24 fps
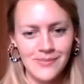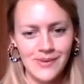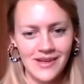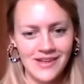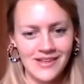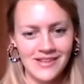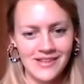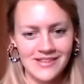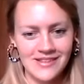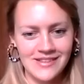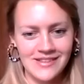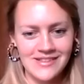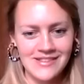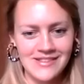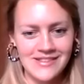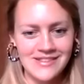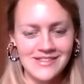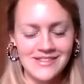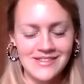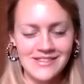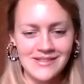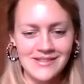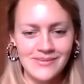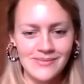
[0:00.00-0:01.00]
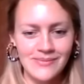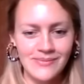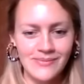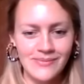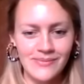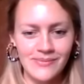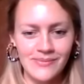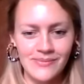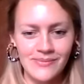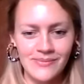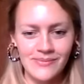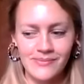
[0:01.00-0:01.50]
because
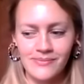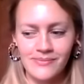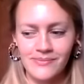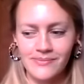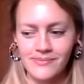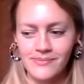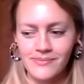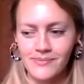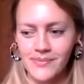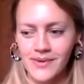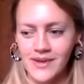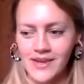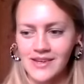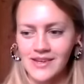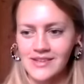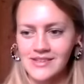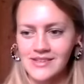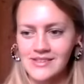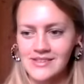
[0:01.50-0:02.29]
we're